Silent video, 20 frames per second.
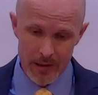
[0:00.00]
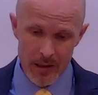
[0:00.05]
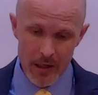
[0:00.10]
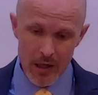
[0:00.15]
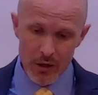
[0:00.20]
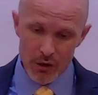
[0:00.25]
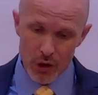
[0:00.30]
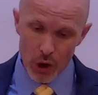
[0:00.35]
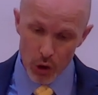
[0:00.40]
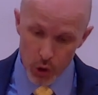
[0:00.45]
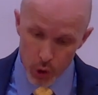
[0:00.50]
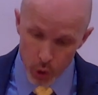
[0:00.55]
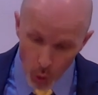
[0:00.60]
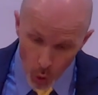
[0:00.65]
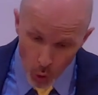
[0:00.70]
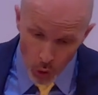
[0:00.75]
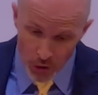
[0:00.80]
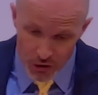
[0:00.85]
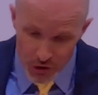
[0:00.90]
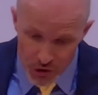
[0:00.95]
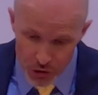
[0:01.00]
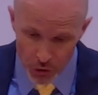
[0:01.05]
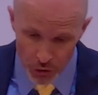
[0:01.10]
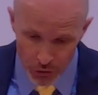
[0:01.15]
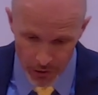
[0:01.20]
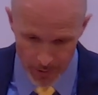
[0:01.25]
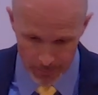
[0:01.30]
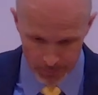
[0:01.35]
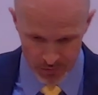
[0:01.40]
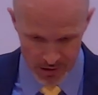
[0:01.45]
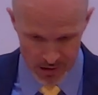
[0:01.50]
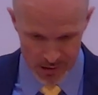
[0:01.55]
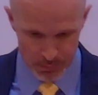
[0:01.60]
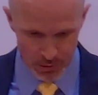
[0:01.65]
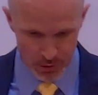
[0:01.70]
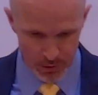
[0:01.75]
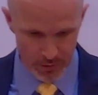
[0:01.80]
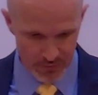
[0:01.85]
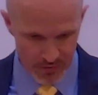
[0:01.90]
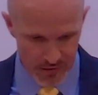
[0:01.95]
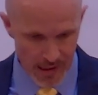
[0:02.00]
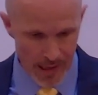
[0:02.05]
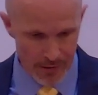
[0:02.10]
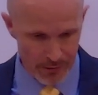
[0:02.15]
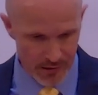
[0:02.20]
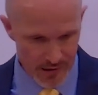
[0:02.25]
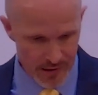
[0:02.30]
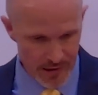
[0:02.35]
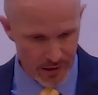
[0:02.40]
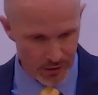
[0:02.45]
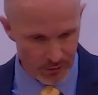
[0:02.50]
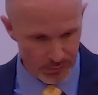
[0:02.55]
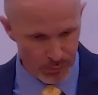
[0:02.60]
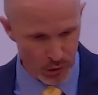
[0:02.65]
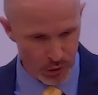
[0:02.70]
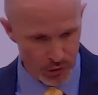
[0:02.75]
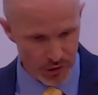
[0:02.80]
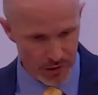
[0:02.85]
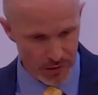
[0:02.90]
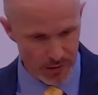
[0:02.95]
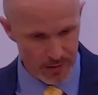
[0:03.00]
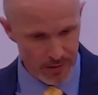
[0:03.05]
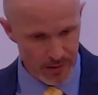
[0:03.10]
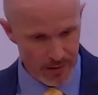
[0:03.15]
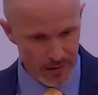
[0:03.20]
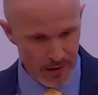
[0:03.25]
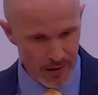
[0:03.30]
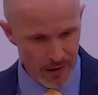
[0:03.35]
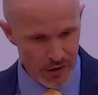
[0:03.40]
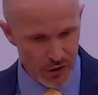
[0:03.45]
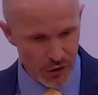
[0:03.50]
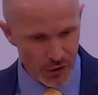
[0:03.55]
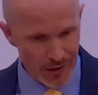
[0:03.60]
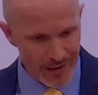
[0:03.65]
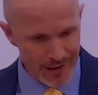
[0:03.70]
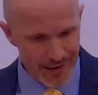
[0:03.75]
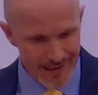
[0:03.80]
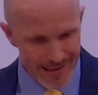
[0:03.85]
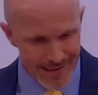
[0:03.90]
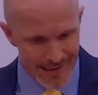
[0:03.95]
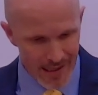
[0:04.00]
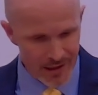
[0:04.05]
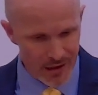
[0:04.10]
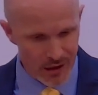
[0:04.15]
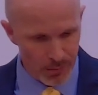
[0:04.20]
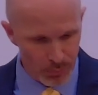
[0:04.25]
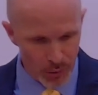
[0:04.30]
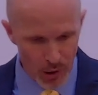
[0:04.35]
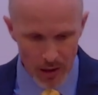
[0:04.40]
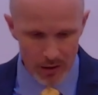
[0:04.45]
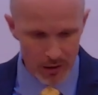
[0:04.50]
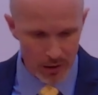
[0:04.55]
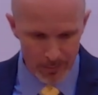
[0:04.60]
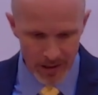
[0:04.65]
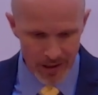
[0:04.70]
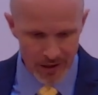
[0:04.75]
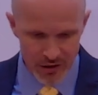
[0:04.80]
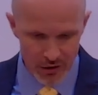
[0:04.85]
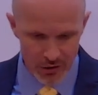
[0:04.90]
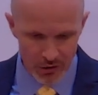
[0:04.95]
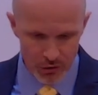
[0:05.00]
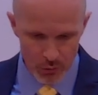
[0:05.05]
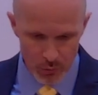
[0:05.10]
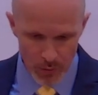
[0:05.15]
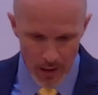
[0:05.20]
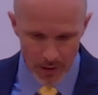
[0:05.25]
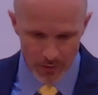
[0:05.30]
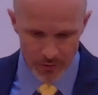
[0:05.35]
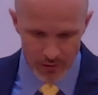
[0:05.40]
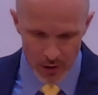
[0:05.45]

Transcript: the Lord stirred up the spirit of Cyrus, king of Persia, so that he sent a proclamation throughout